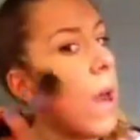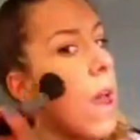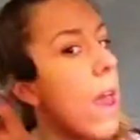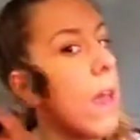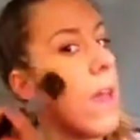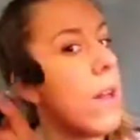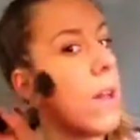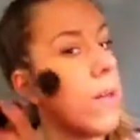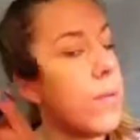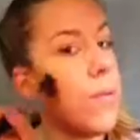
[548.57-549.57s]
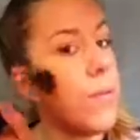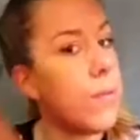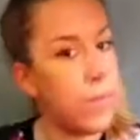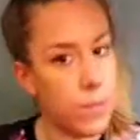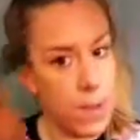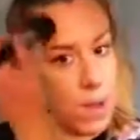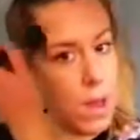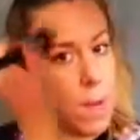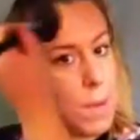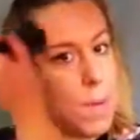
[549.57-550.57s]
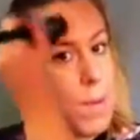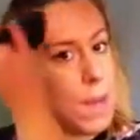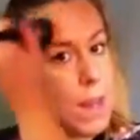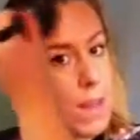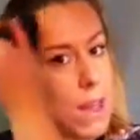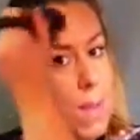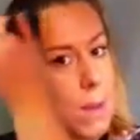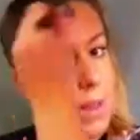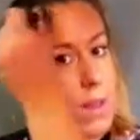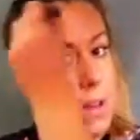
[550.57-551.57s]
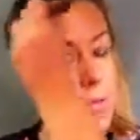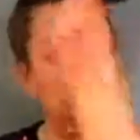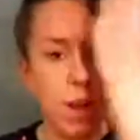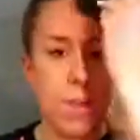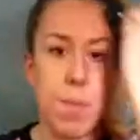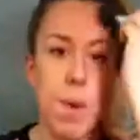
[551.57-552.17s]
And, I mean, maybe next time I'll get the Too Faced,